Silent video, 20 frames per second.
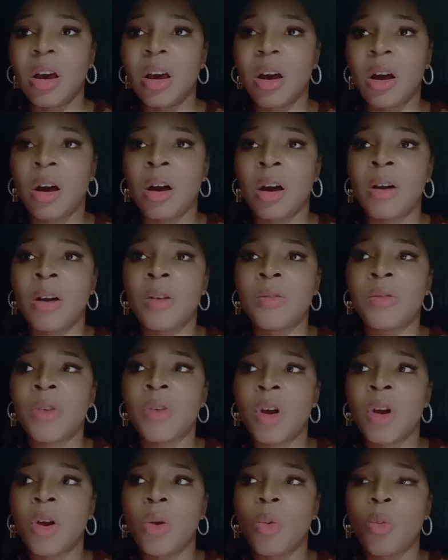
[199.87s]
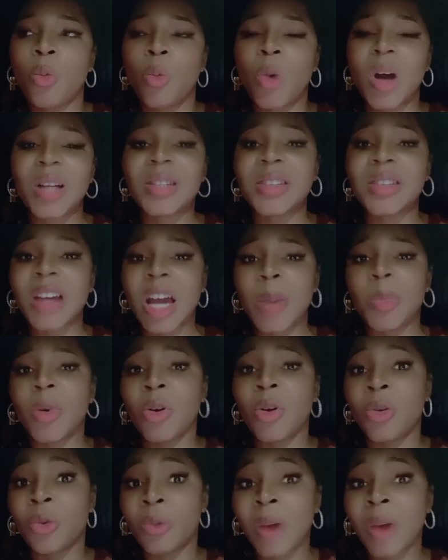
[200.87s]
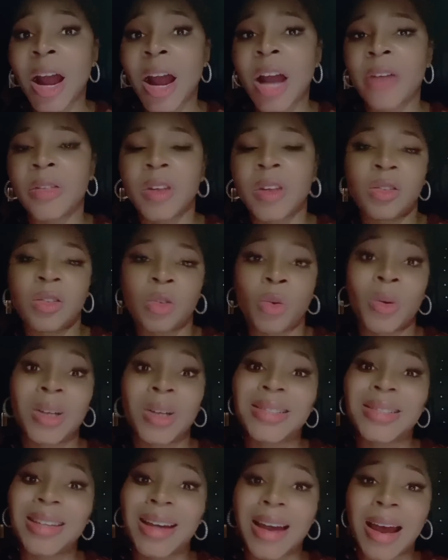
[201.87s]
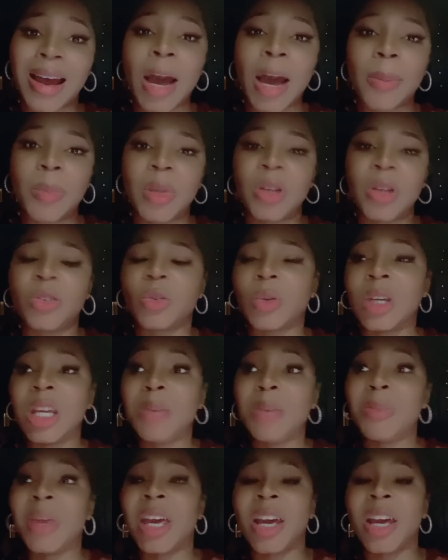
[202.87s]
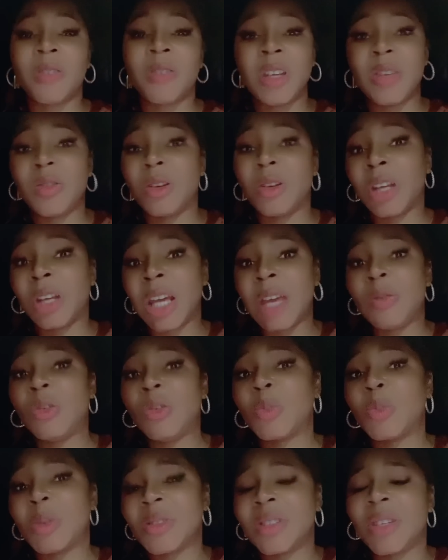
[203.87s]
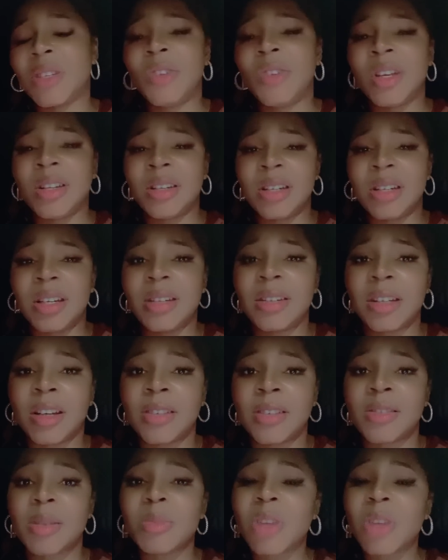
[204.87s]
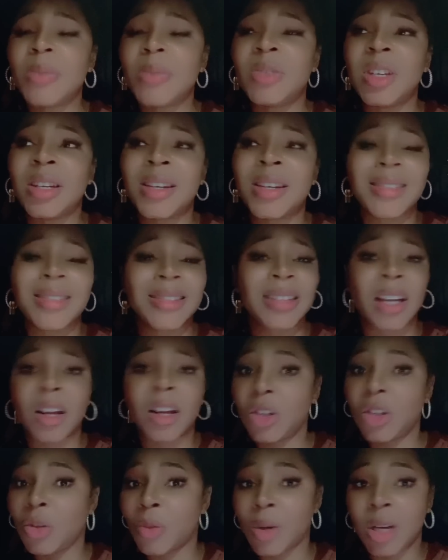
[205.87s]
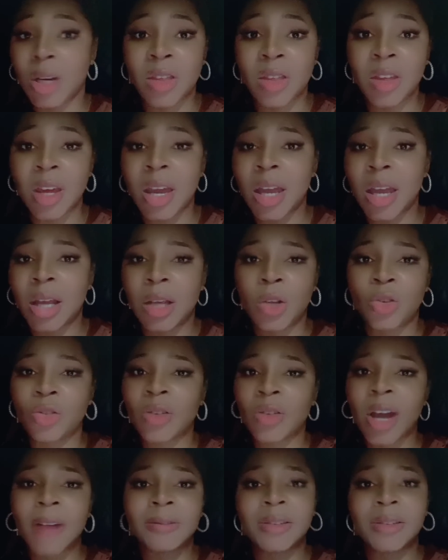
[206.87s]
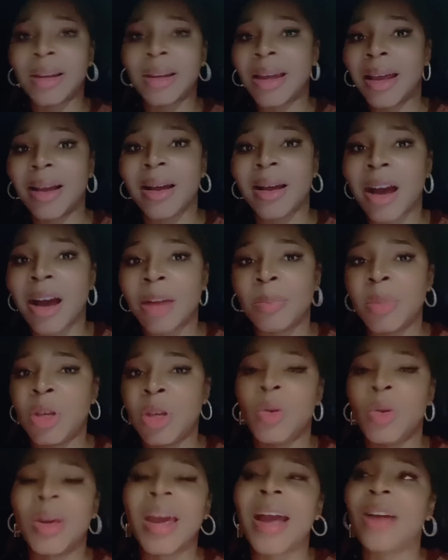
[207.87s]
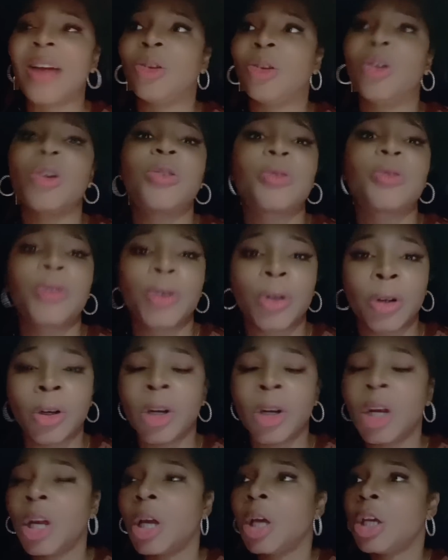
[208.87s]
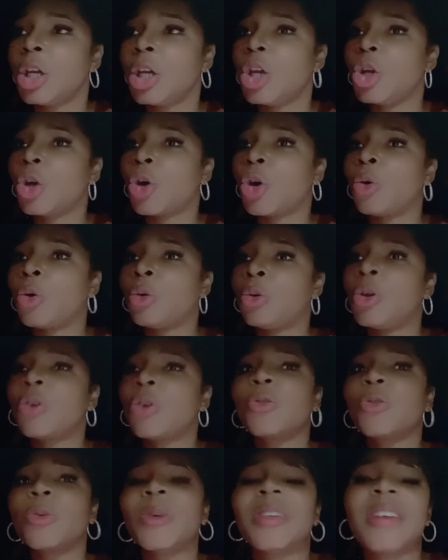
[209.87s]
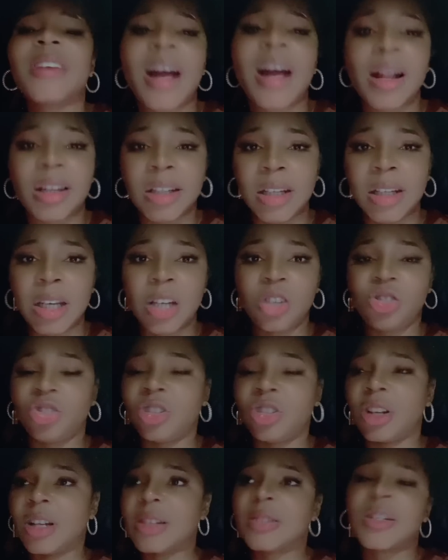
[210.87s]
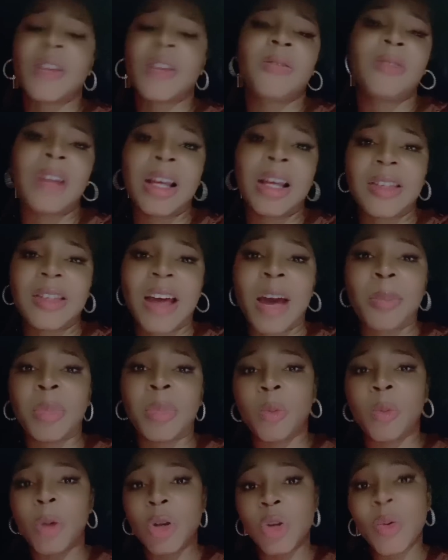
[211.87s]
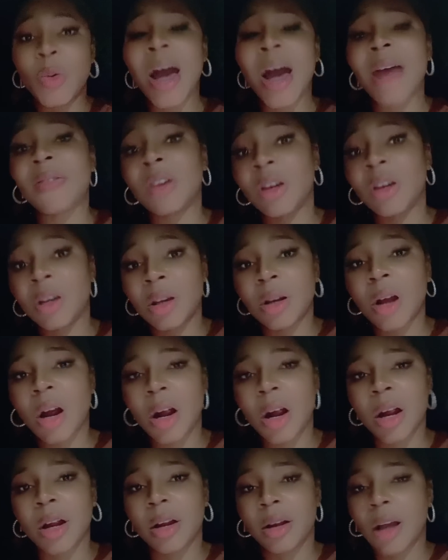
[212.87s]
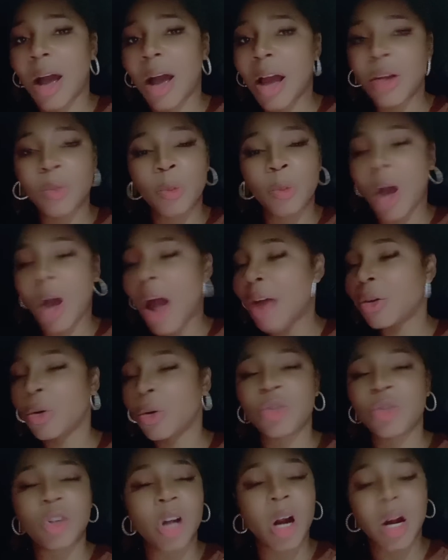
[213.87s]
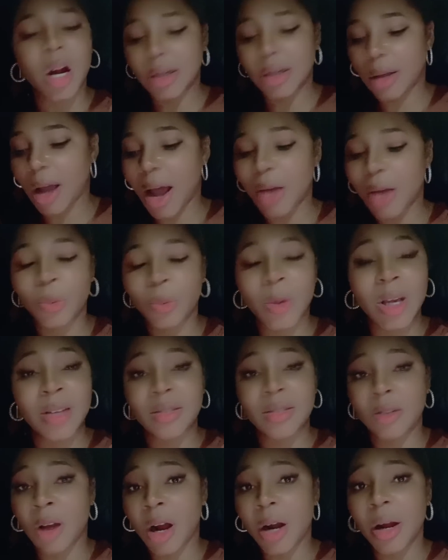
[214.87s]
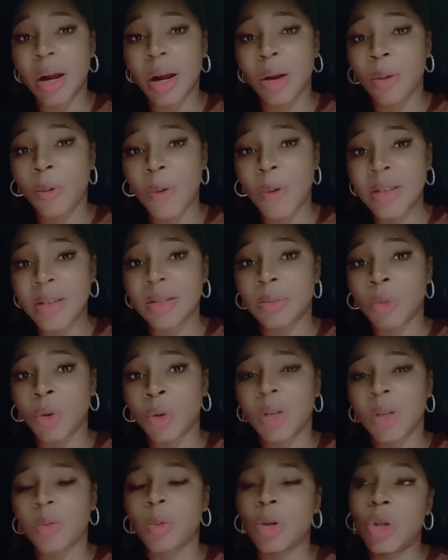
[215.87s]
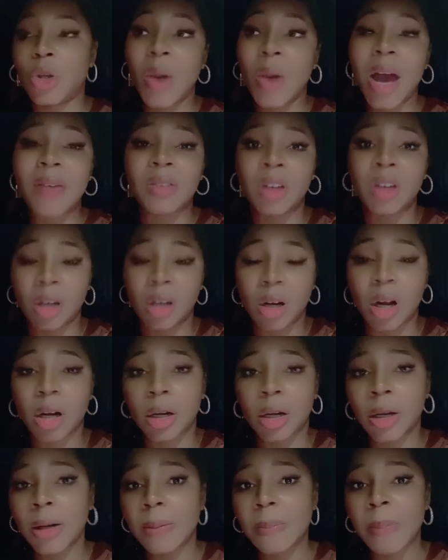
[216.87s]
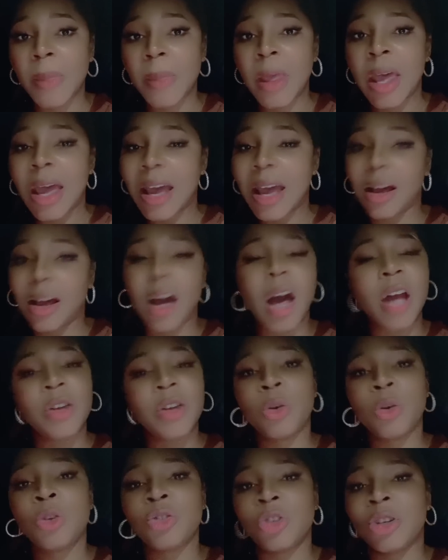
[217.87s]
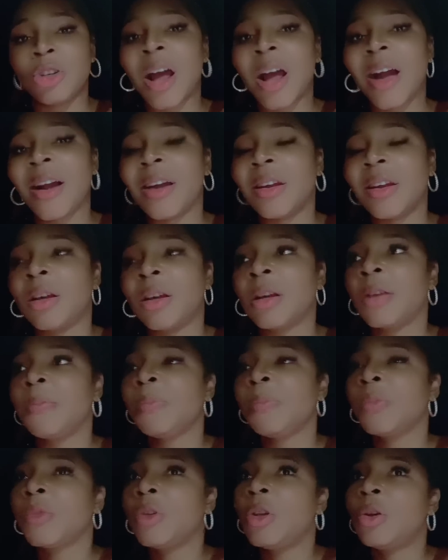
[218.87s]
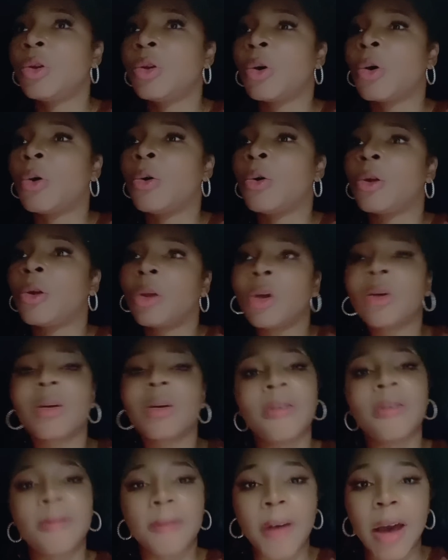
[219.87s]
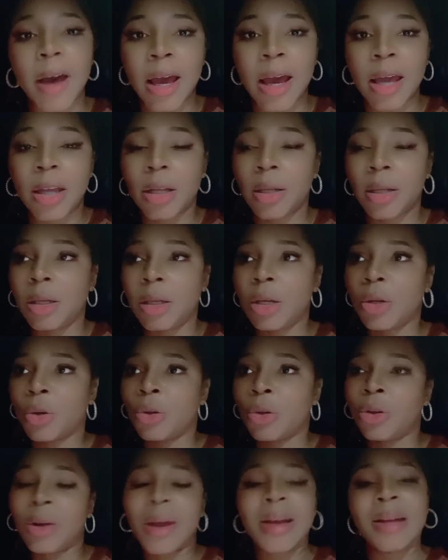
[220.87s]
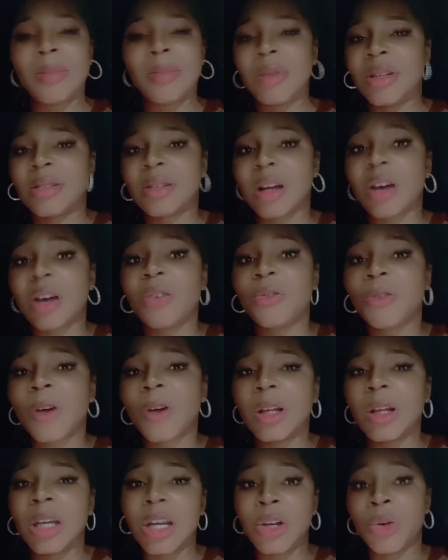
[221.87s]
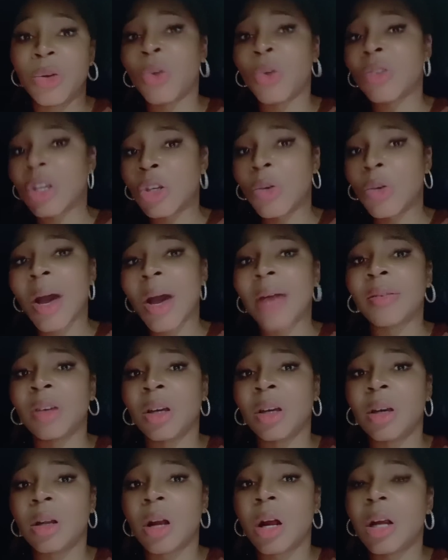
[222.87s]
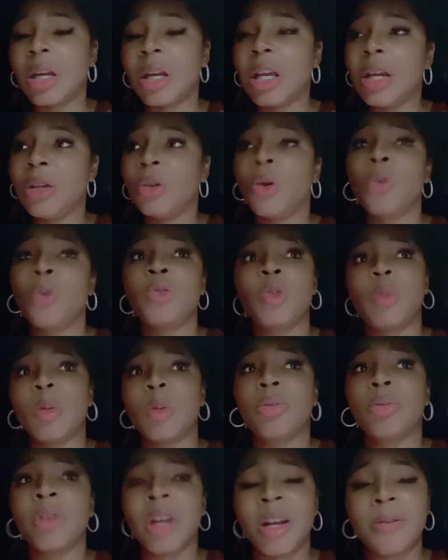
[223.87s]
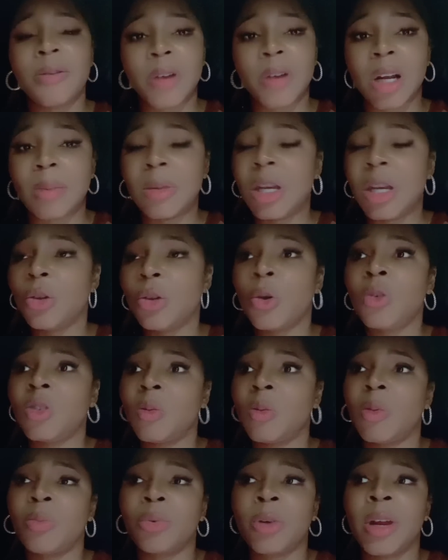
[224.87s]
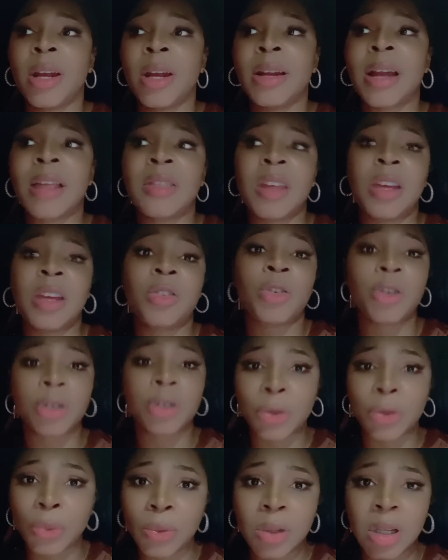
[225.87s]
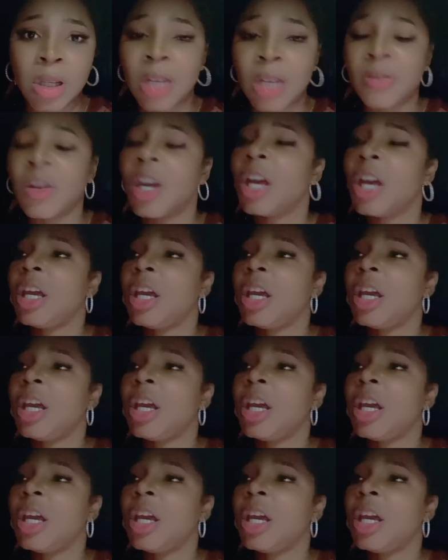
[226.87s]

of what type of wrath is going to happen. So he may have even gave you specific details. Sometimes he doesn't tell you anything and you just have to let God be. You can't look for retaliation and stuff like that. But when you have a good heart, God knows your heart. God weighs the heart and weighs the motives. When you have a good heart and God knows you're not gonna, you know, glorify, you know, your enemy's downfall, he knows that you have a good heart. He knows you've been praying for them. He knows you've been praying that they turn a new leaf.